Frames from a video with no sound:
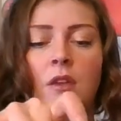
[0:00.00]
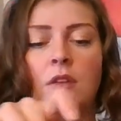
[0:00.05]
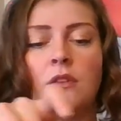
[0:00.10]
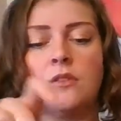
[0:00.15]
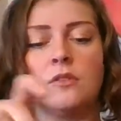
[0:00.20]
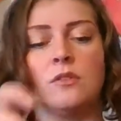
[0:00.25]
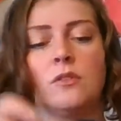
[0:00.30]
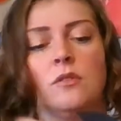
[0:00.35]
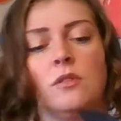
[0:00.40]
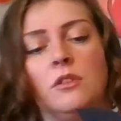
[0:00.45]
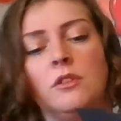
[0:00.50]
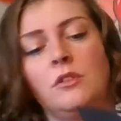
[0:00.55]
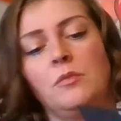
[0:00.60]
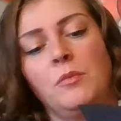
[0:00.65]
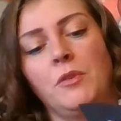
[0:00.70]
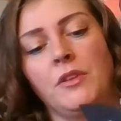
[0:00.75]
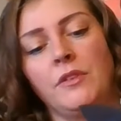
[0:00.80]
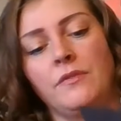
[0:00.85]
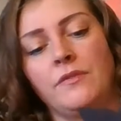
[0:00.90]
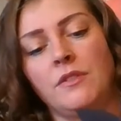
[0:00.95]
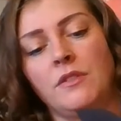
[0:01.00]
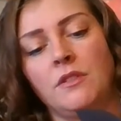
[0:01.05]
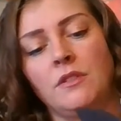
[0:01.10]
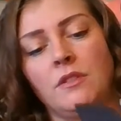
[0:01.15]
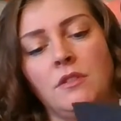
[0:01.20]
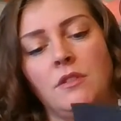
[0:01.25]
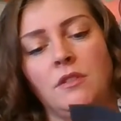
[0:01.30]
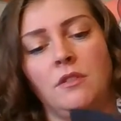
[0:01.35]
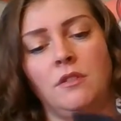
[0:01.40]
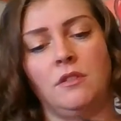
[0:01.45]
So a little bit of
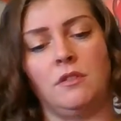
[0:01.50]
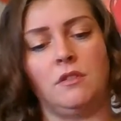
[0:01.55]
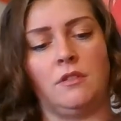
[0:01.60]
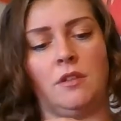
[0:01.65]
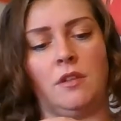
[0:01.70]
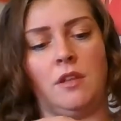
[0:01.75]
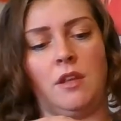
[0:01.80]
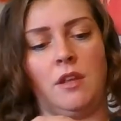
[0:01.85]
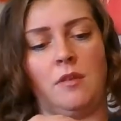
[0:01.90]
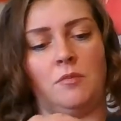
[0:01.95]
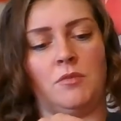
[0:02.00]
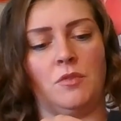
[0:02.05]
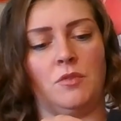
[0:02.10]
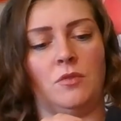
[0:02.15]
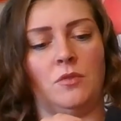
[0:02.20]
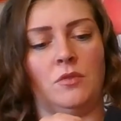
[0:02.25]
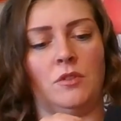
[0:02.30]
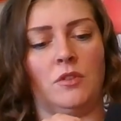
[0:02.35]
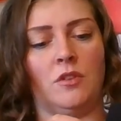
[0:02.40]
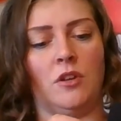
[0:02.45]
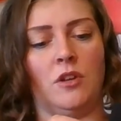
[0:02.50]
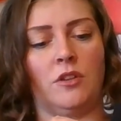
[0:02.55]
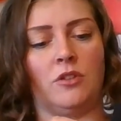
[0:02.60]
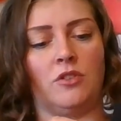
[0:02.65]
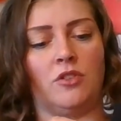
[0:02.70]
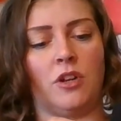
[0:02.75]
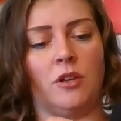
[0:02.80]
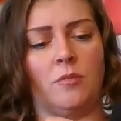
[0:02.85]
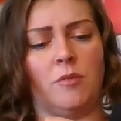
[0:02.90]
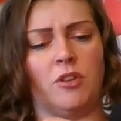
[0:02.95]
tape to hold it on.
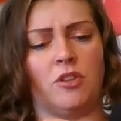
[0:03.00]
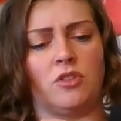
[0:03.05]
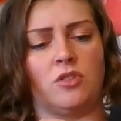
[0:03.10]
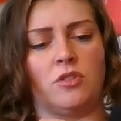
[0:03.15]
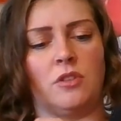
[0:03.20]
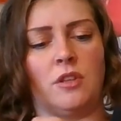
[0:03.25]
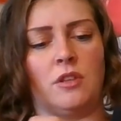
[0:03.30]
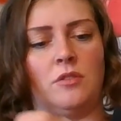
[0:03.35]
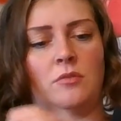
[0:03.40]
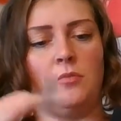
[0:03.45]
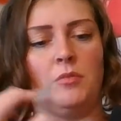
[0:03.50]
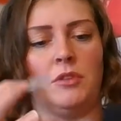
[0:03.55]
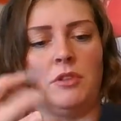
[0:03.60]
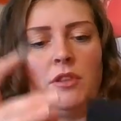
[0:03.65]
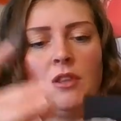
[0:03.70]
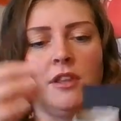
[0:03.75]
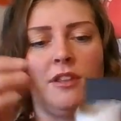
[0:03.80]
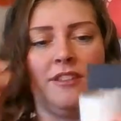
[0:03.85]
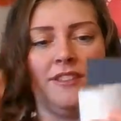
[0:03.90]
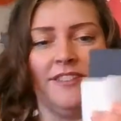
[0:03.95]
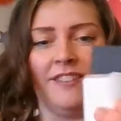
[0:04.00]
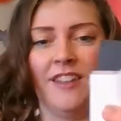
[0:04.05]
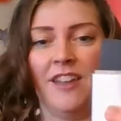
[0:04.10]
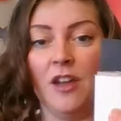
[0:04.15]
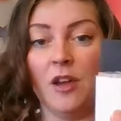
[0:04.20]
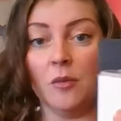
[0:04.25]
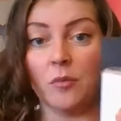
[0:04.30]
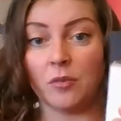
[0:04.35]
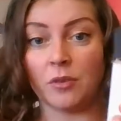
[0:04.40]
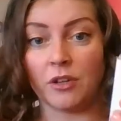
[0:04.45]
Try to make sure that you put
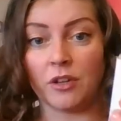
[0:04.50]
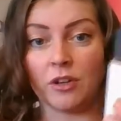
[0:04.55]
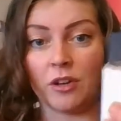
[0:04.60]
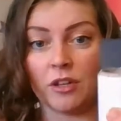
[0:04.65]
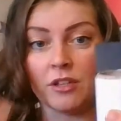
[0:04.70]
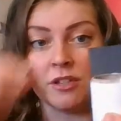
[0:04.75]
it on